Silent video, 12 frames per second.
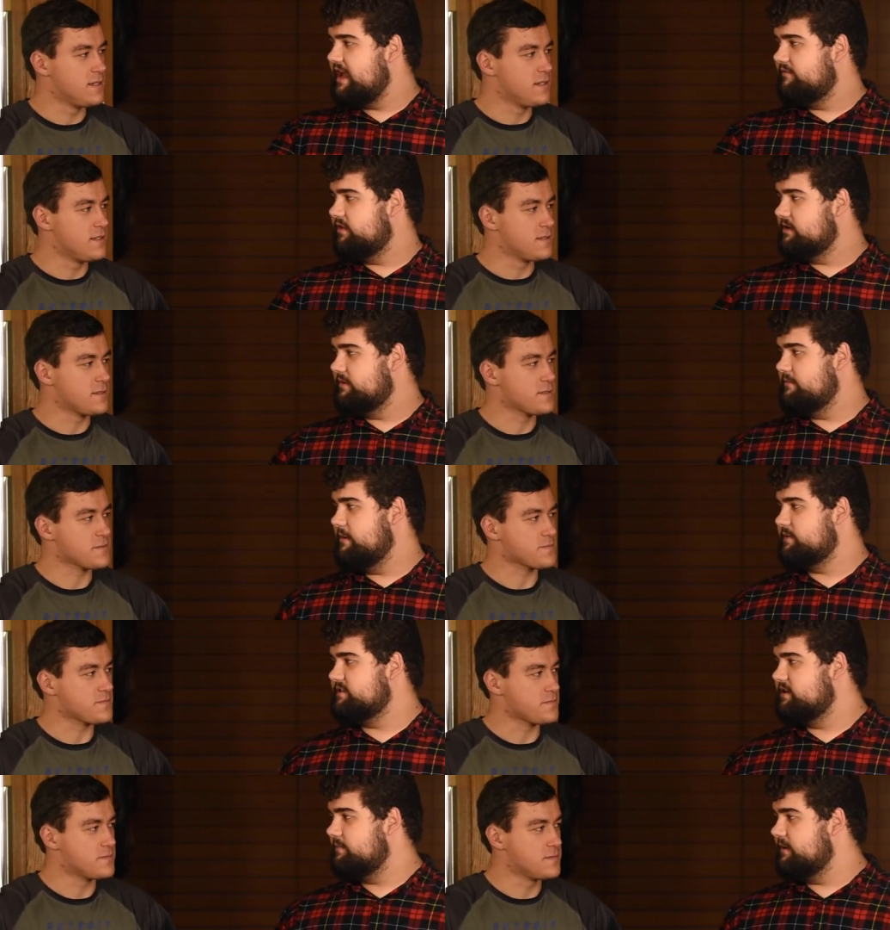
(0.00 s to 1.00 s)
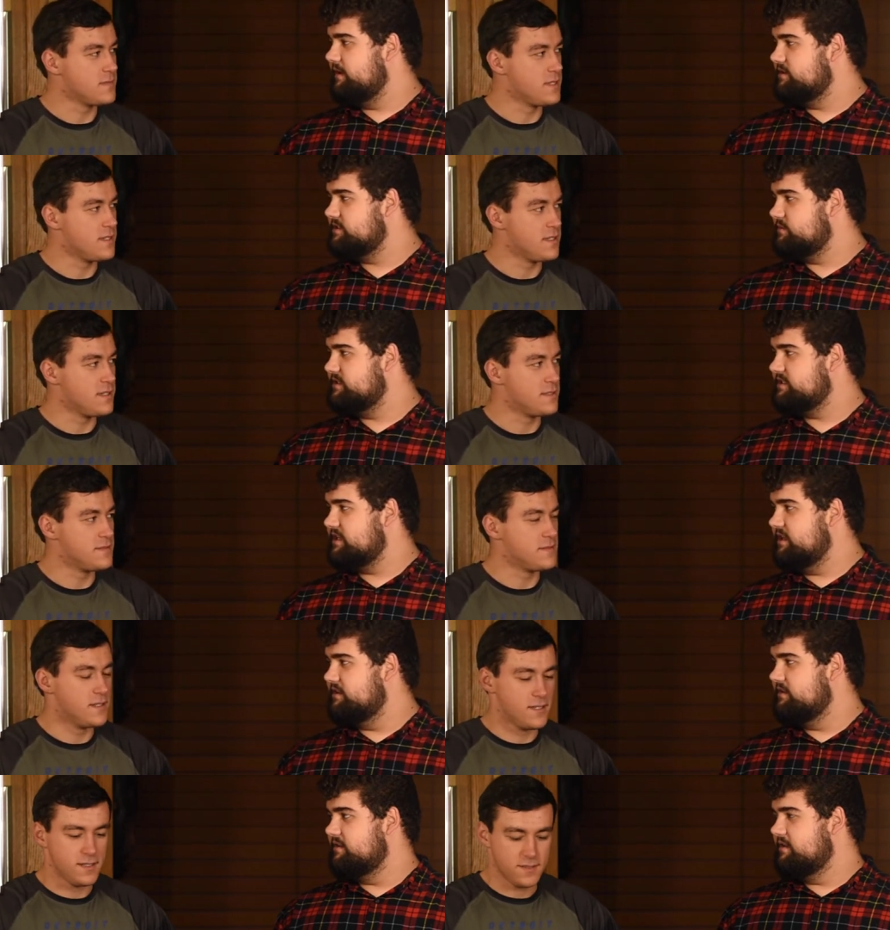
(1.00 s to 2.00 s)
Speaker 1: have a little bit of maple syrup in there. So we'll
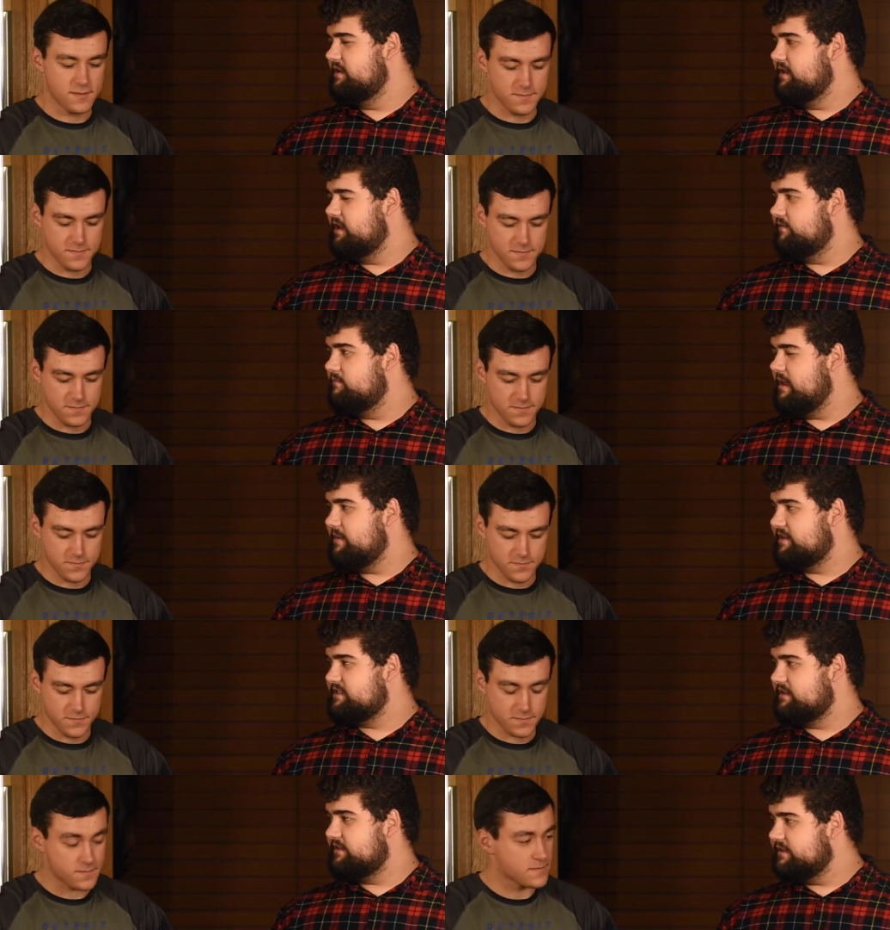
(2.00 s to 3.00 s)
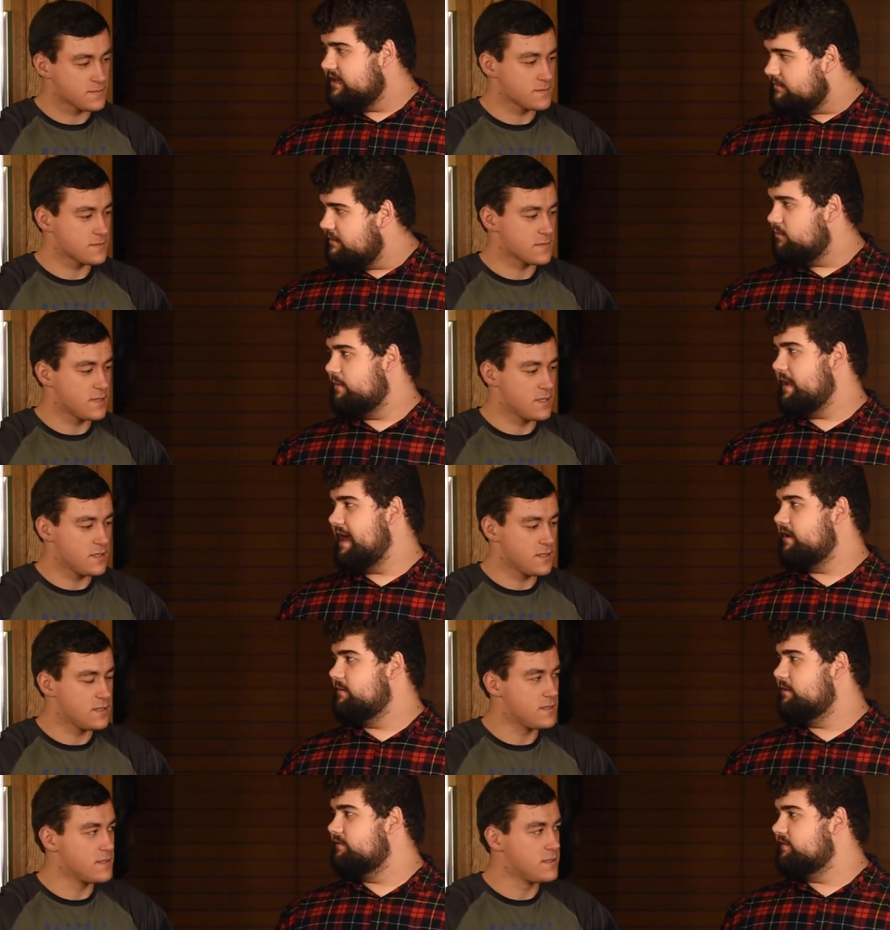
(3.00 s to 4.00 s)
see if maybe it's a little bit more
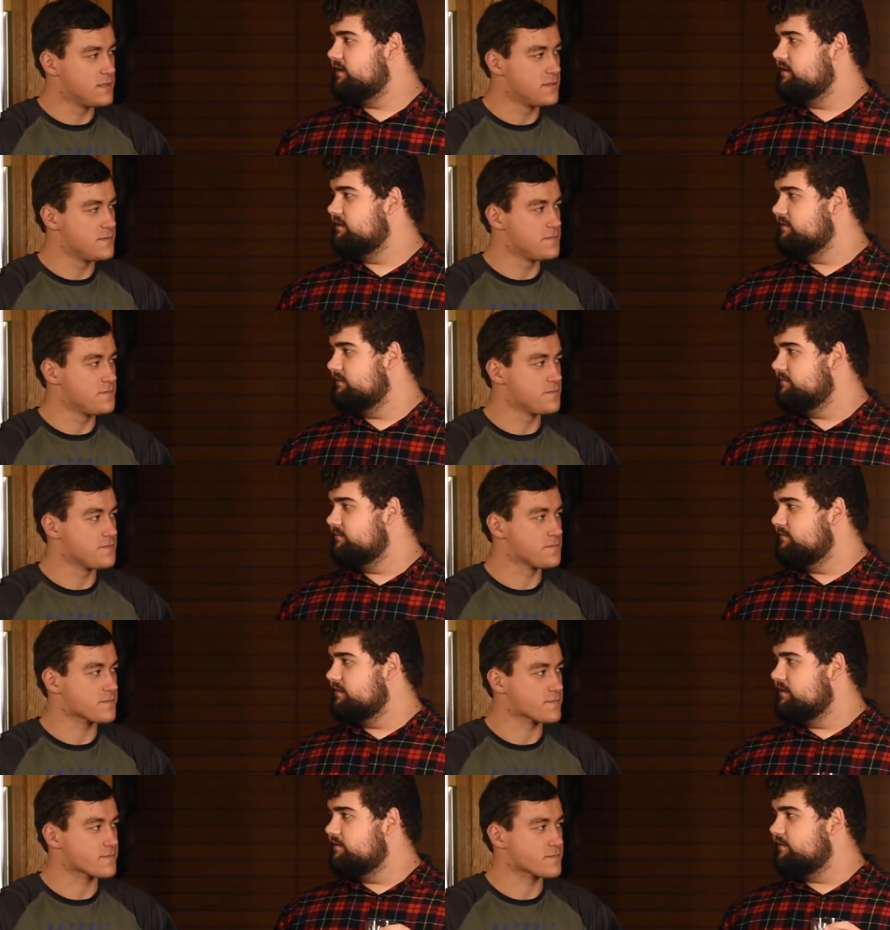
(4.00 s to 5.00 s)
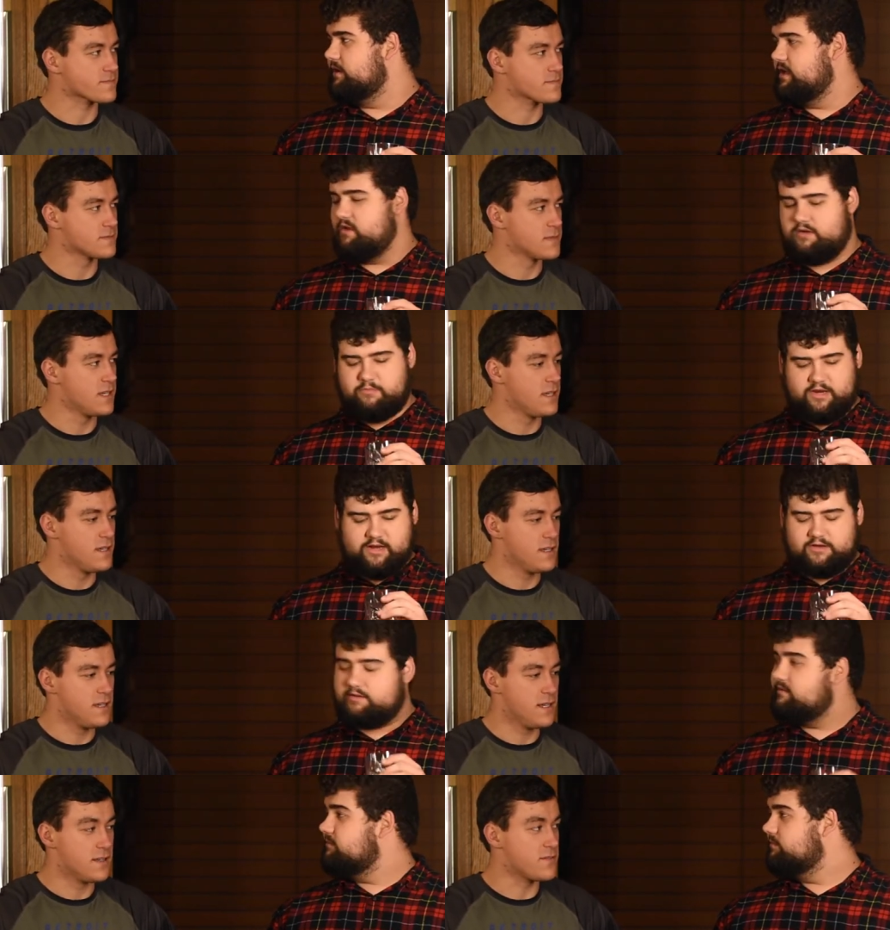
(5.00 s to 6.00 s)
palatable for for you. I mean, I,
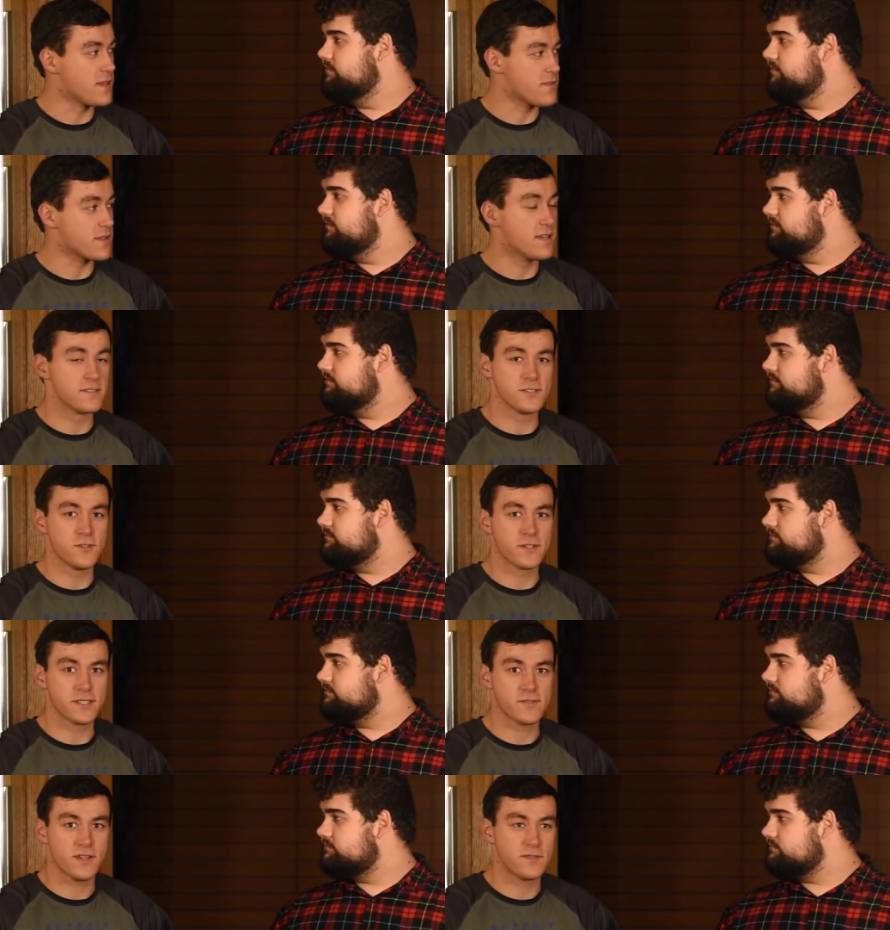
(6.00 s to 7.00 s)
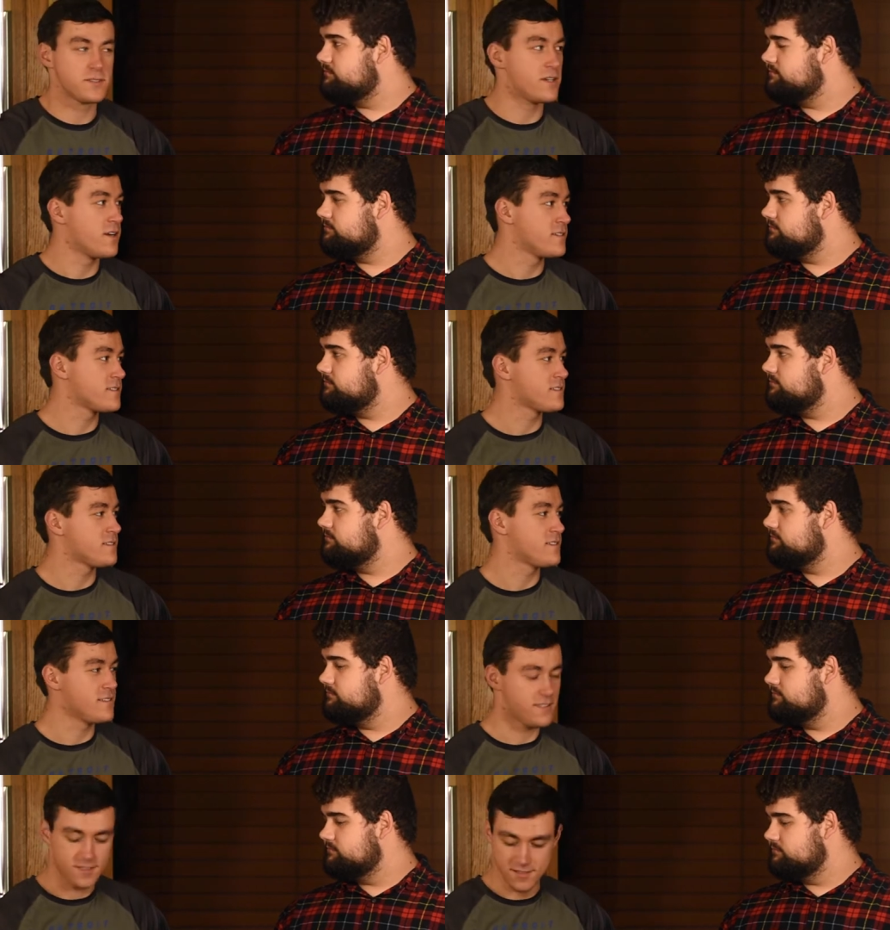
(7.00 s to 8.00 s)
and
Speaker 2: if nothing else, you know, it gets five stars.
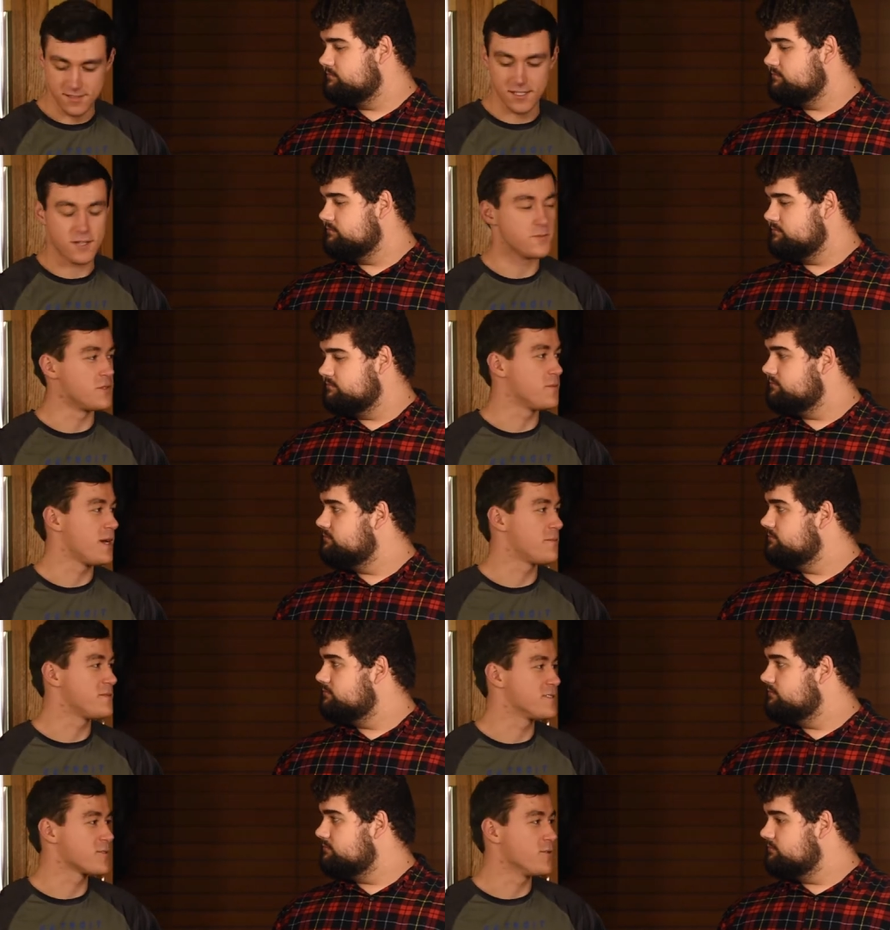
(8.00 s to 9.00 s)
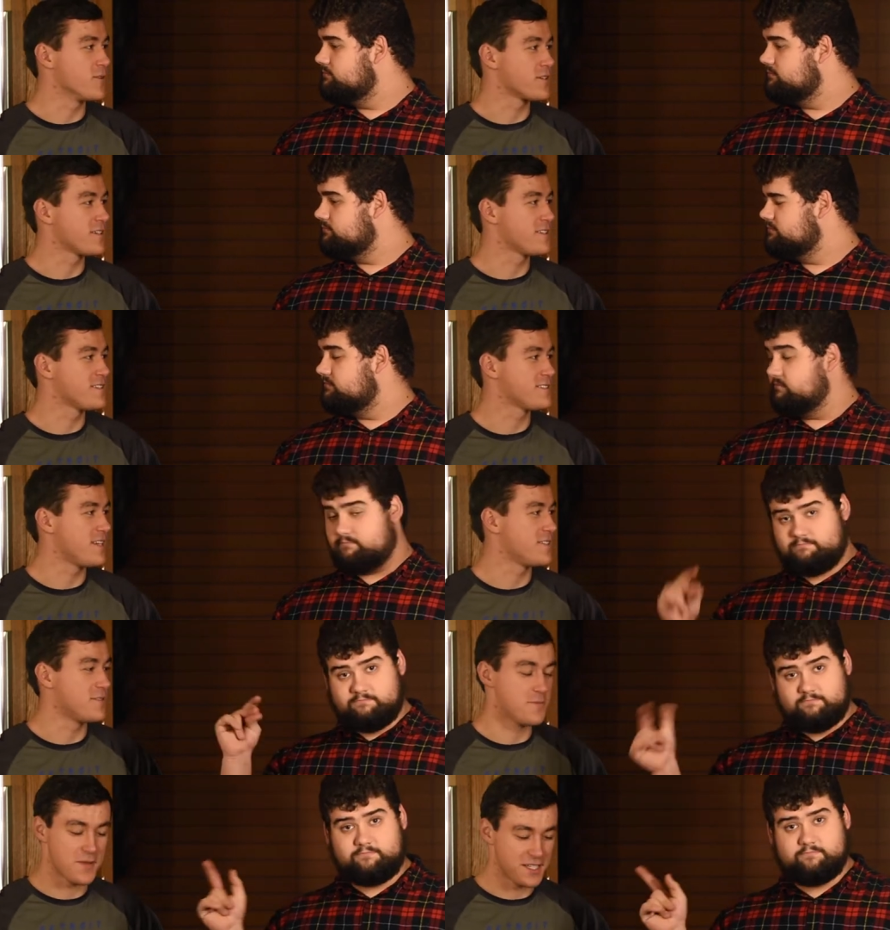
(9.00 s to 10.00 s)
The sound when you pop this cork
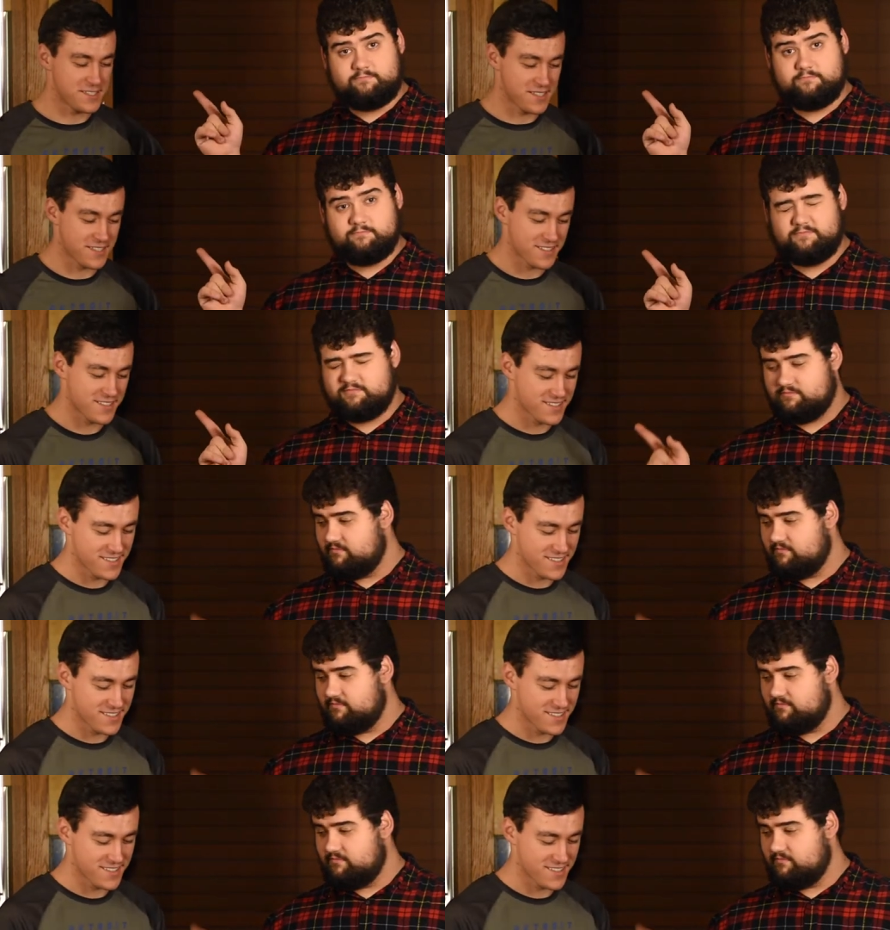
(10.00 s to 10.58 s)
sounded amazing.